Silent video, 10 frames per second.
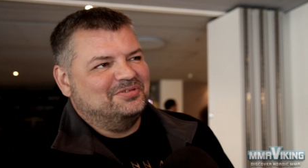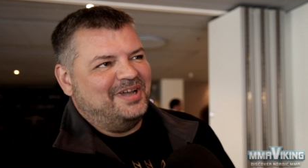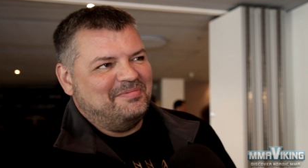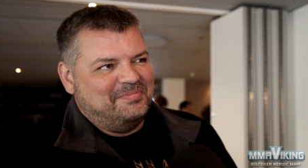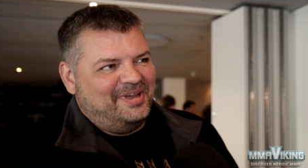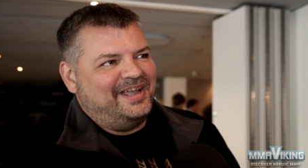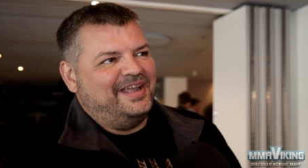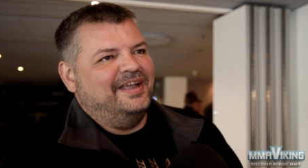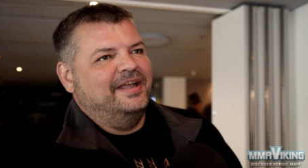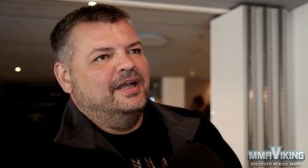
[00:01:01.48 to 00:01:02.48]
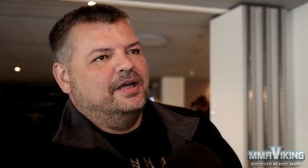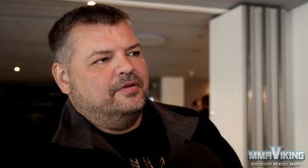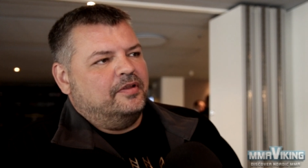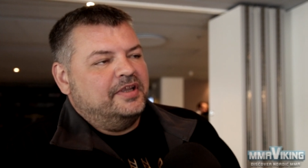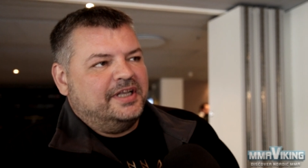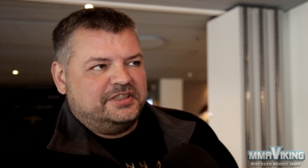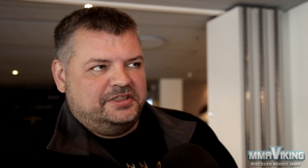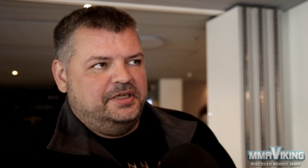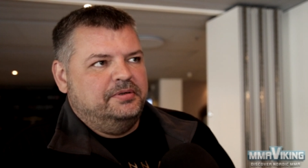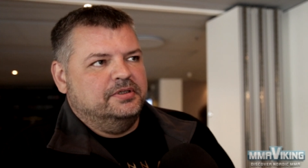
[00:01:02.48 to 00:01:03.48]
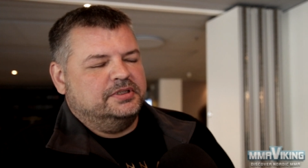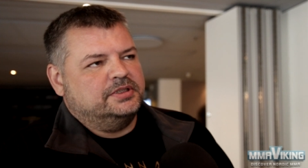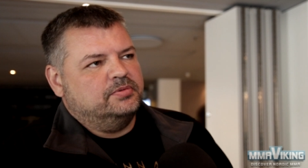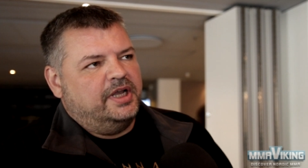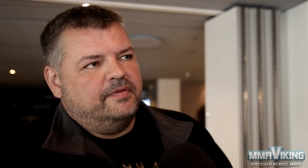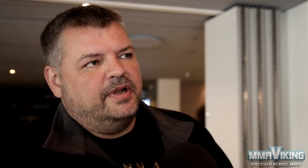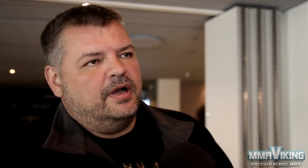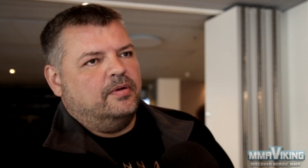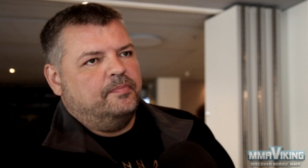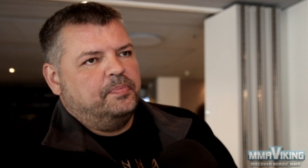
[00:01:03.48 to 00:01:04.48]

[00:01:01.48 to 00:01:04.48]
to MMA. Nothing as serious as we have now.